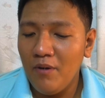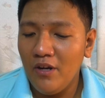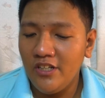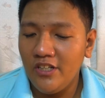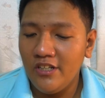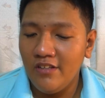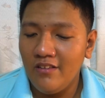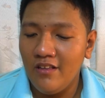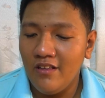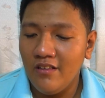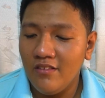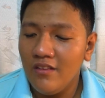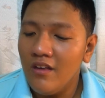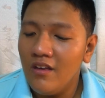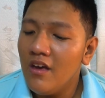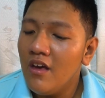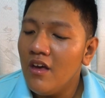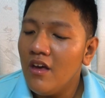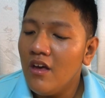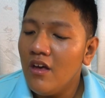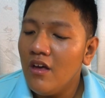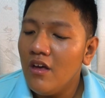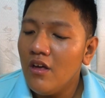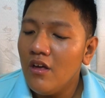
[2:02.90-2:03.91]
purchases.
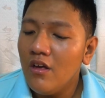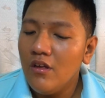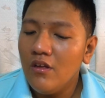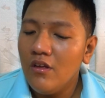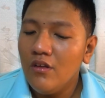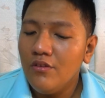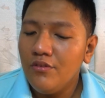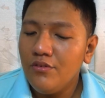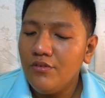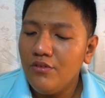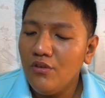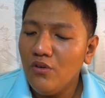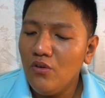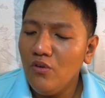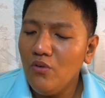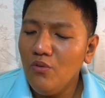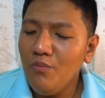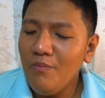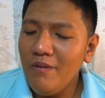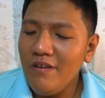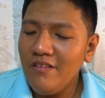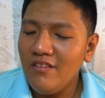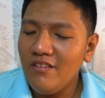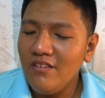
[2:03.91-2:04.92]
So
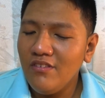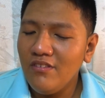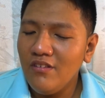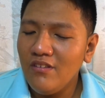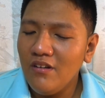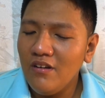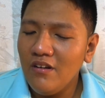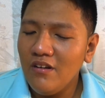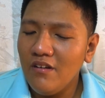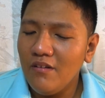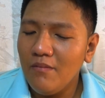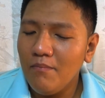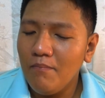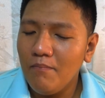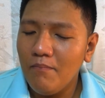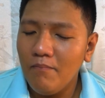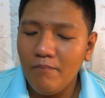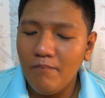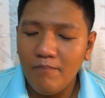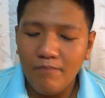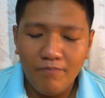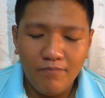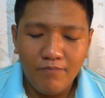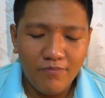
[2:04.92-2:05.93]
my sister
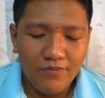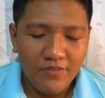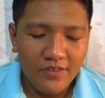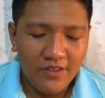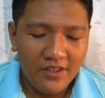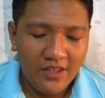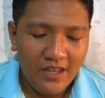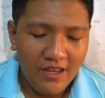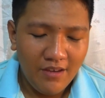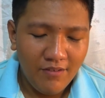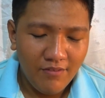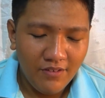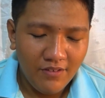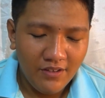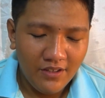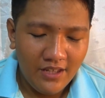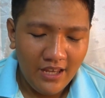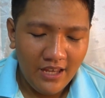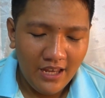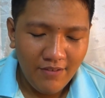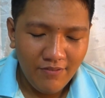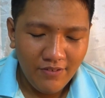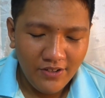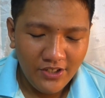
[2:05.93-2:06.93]
gave,
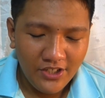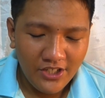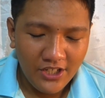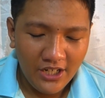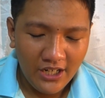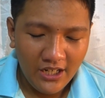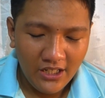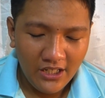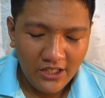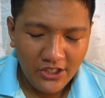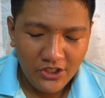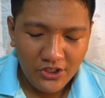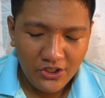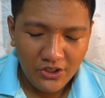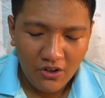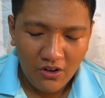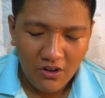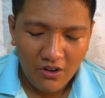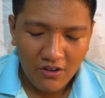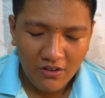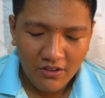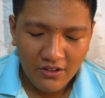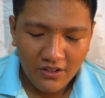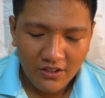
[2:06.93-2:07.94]
gave a change
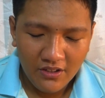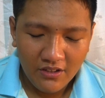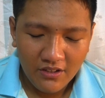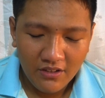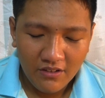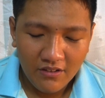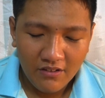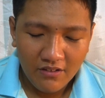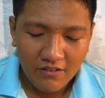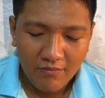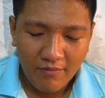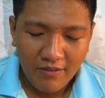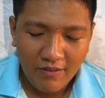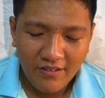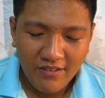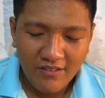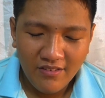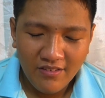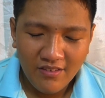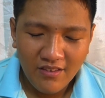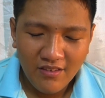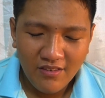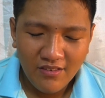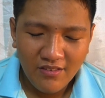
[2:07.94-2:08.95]
of my
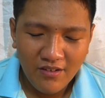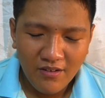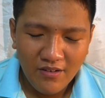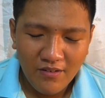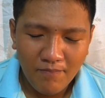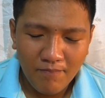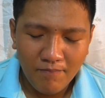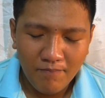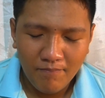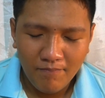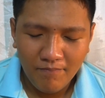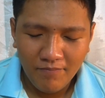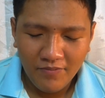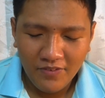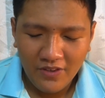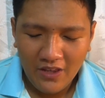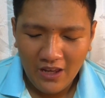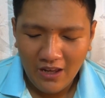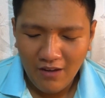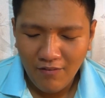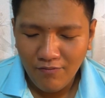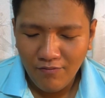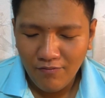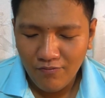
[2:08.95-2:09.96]
sister
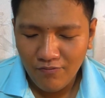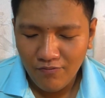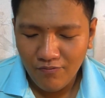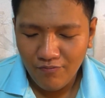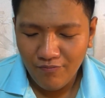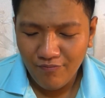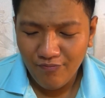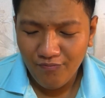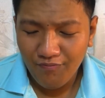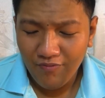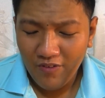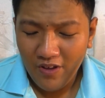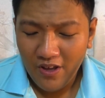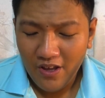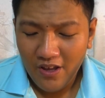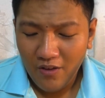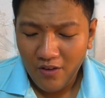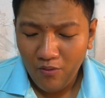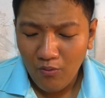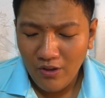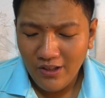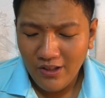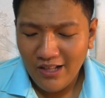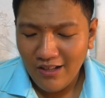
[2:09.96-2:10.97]
gave
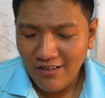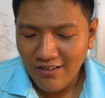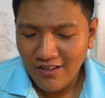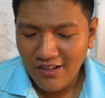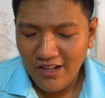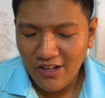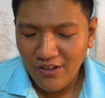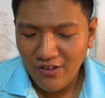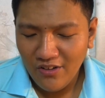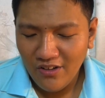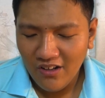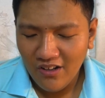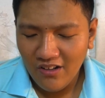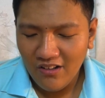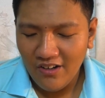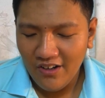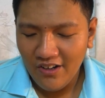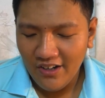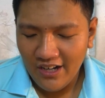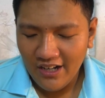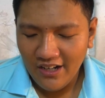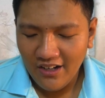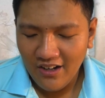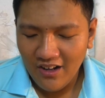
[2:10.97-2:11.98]
1,000 yen to the
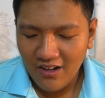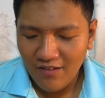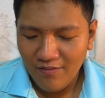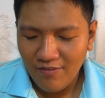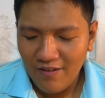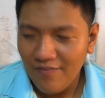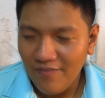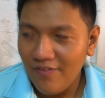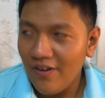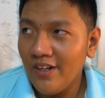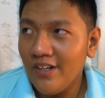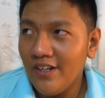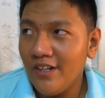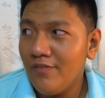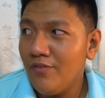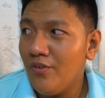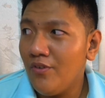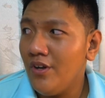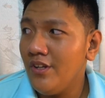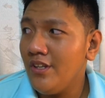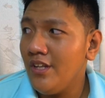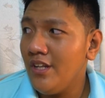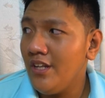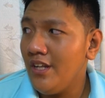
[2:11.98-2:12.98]
clerk and got 514
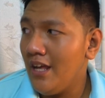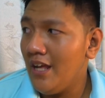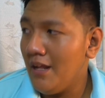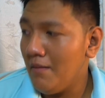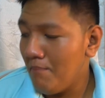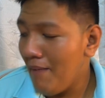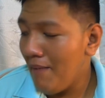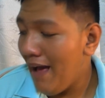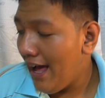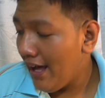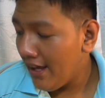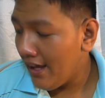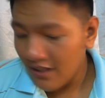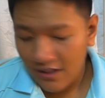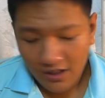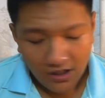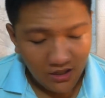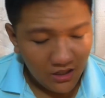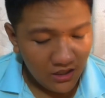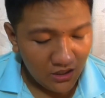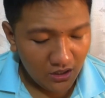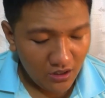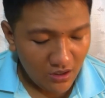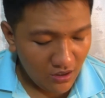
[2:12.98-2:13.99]
yen back.
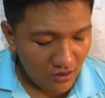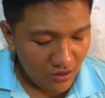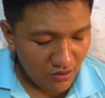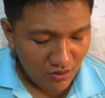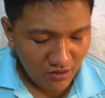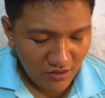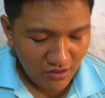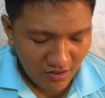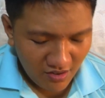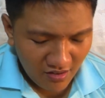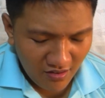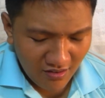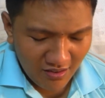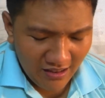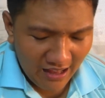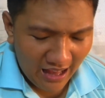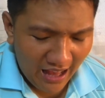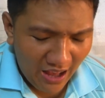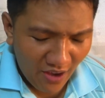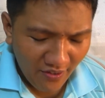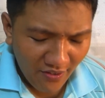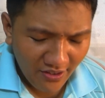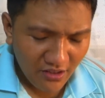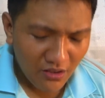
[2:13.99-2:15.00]
So this is
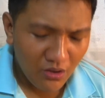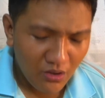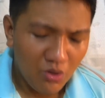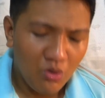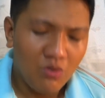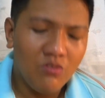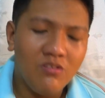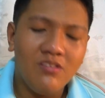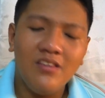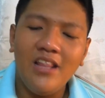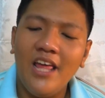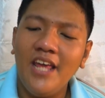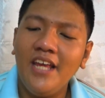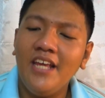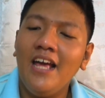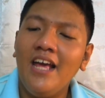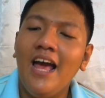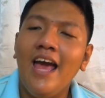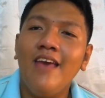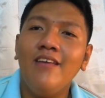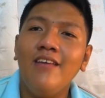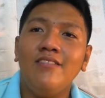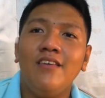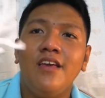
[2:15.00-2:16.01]
how it looks like
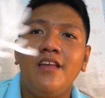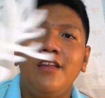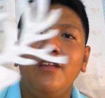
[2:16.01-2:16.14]
guys